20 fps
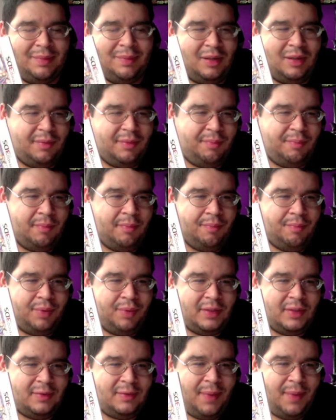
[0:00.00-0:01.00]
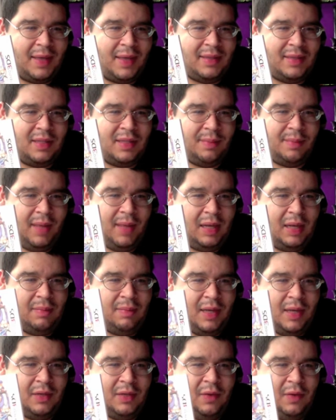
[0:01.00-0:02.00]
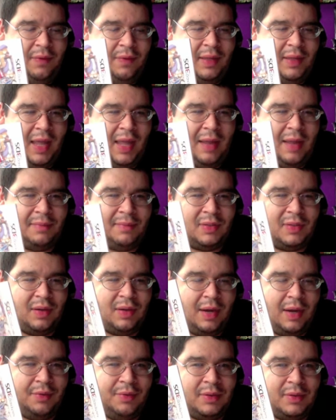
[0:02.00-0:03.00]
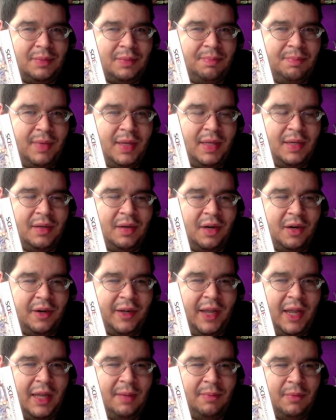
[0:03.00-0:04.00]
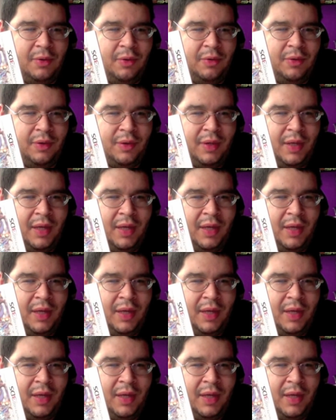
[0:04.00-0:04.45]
It brings you back to the main menu of the game. So I was mid arcade mode.